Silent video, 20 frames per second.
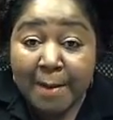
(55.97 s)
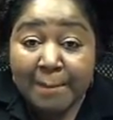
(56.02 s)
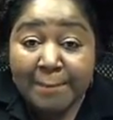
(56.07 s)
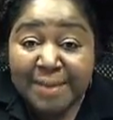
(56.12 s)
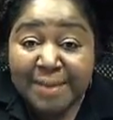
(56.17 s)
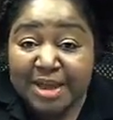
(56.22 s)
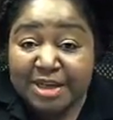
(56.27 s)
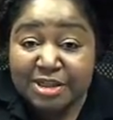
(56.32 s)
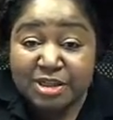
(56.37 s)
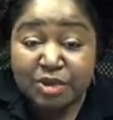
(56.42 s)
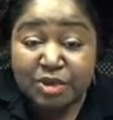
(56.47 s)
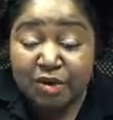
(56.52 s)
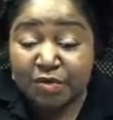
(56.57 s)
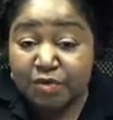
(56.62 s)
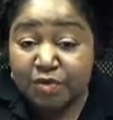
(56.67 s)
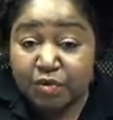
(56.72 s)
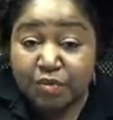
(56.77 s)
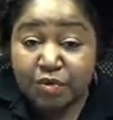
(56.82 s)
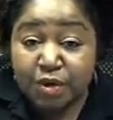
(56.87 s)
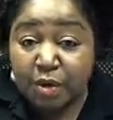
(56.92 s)
Make sure if
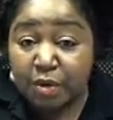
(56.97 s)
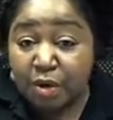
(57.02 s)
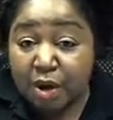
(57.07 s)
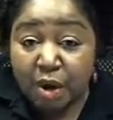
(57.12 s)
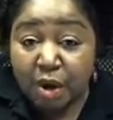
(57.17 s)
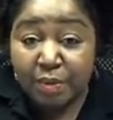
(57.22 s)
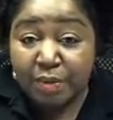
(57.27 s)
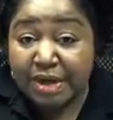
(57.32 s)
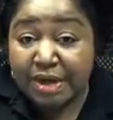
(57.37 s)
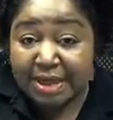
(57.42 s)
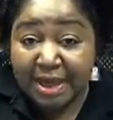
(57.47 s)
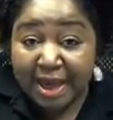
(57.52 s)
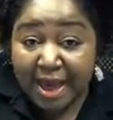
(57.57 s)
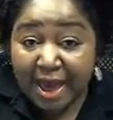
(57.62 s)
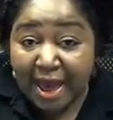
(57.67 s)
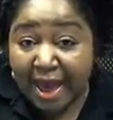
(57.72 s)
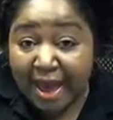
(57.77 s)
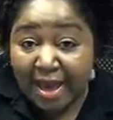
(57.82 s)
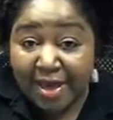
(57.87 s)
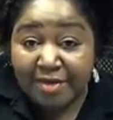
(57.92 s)
you don't already
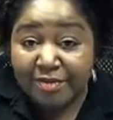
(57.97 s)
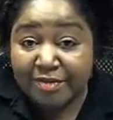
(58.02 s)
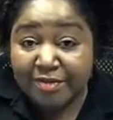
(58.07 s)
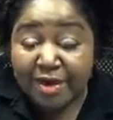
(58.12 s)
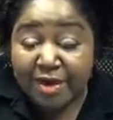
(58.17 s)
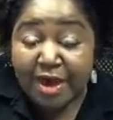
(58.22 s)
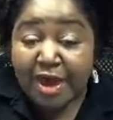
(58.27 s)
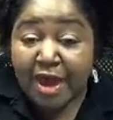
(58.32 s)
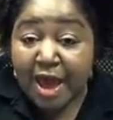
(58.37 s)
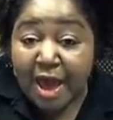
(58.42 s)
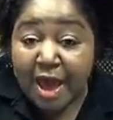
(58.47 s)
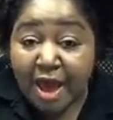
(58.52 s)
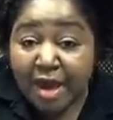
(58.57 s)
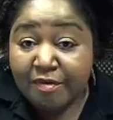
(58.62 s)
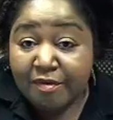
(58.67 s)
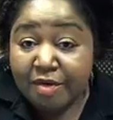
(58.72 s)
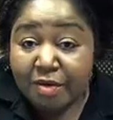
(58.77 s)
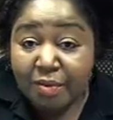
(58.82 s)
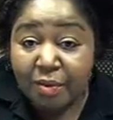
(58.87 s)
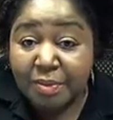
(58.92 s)
have
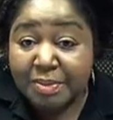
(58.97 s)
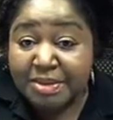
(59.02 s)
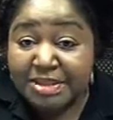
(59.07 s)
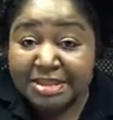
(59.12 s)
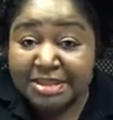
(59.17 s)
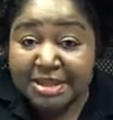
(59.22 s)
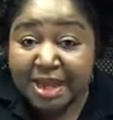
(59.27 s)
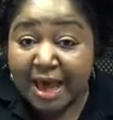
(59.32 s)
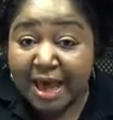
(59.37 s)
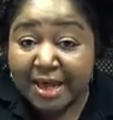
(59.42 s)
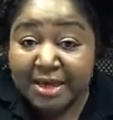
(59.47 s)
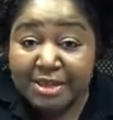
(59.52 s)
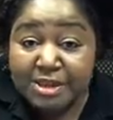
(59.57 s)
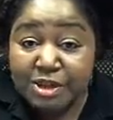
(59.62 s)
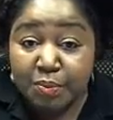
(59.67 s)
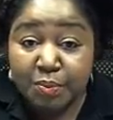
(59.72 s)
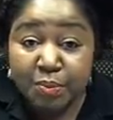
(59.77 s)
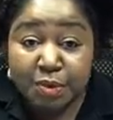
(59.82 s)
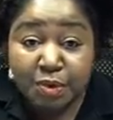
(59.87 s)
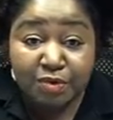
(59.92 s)
Every Woman's Guide
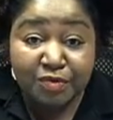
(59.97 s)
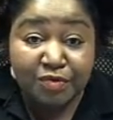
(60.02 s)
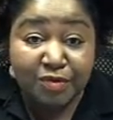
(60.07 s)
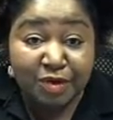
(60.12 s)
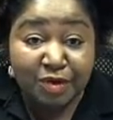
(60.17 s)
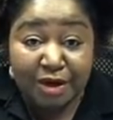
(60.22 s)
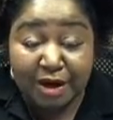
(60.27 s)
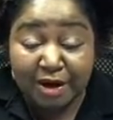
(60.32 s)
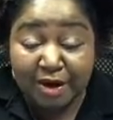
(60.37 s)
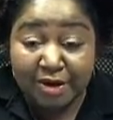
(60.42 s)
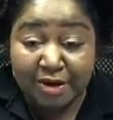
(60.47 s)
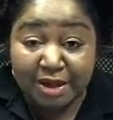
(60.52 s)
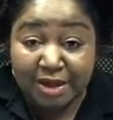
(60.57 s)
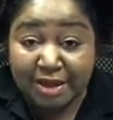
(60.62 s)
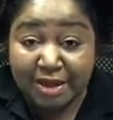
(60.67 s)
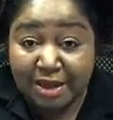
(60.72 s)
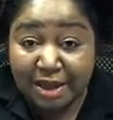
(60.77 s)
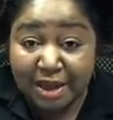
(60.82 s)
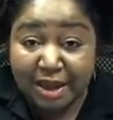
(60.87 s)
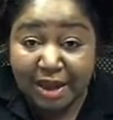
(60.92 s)
to Beautiful Hair at
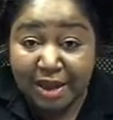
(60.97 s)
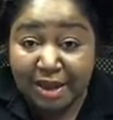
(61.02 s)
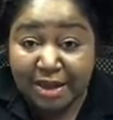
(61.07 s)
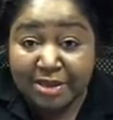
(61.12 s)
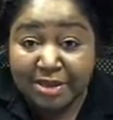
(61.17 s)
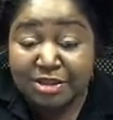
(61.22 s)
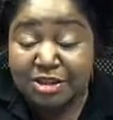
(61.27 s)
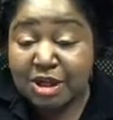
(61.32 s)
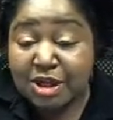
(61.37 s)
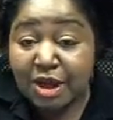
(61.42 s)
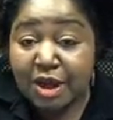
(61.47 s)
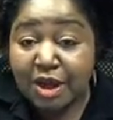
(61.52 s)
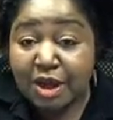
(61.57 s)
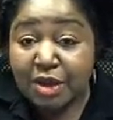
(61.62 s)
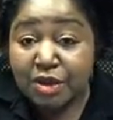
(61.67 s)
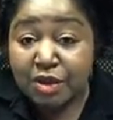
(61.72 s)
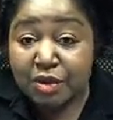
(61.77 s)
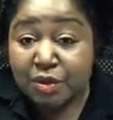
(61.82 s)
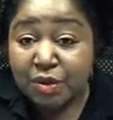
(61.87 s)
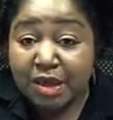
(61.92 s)
Any Age,
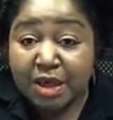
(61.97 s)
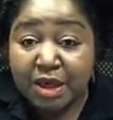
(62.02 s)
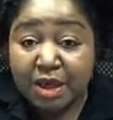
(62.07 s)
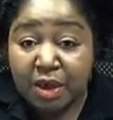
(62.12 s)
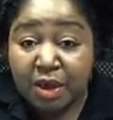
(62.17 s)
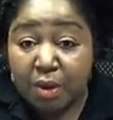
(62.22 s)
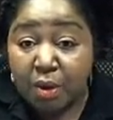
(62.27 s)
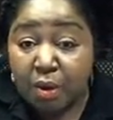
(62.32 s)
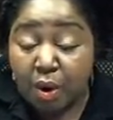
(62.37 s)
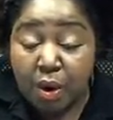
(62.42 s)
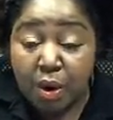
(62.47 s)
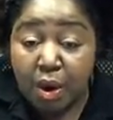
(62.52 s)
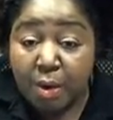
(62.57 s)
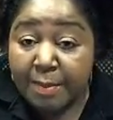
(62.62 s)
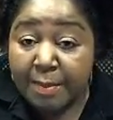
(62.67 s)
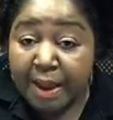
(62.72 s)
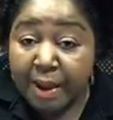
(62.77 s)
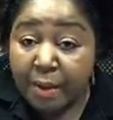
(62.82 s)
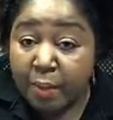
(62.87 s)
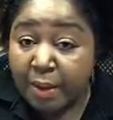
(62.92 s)
you can go on
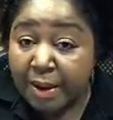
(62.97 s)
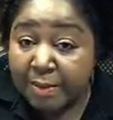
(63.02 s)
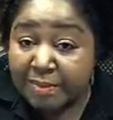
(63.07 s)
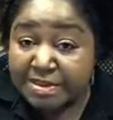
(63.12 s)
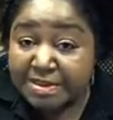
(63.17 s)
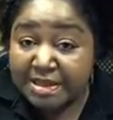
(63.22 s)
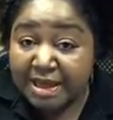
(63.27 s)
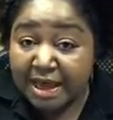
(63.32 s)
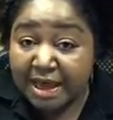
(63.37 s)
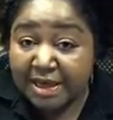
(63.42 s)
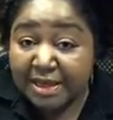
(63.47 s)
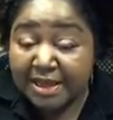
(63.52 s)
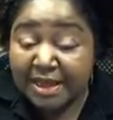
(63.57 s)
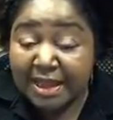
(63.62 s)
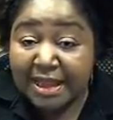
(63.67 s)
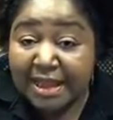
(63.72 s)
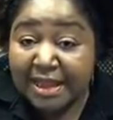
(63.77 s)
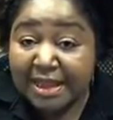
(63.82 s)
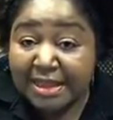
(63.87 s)
my website at